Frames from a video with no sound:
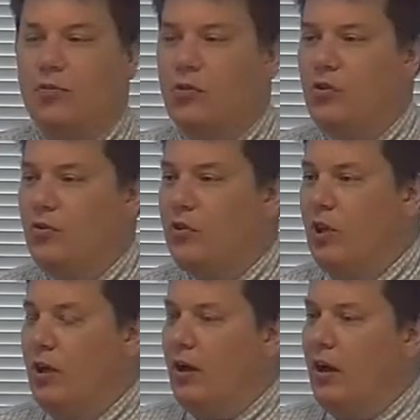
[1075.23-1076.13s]
So there's
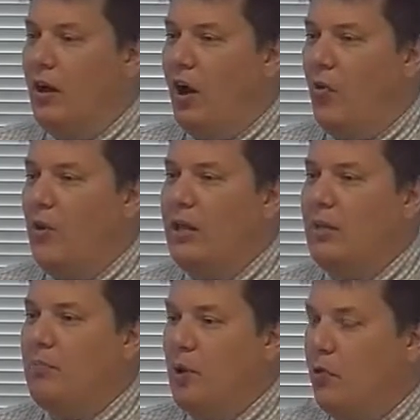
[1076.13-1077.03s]
already
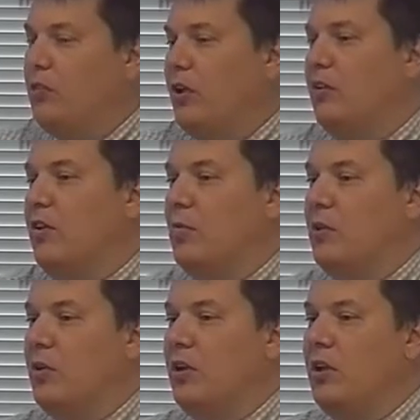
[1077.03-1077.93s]
a built-in
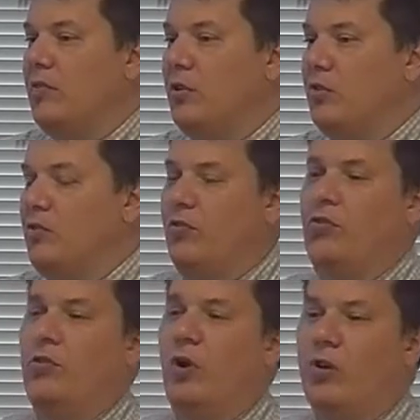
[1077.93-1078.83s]
community of users
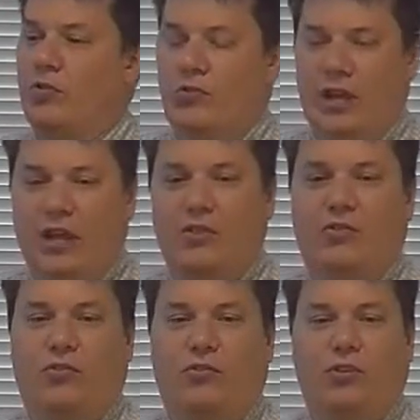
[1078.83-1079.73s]
who understand
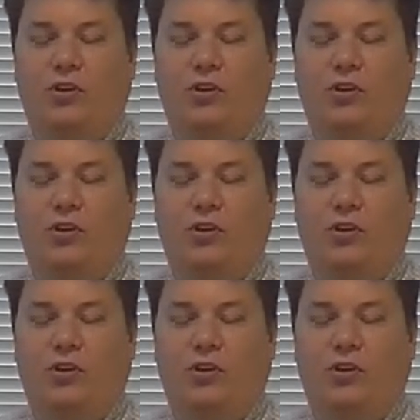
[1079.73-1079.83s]
this,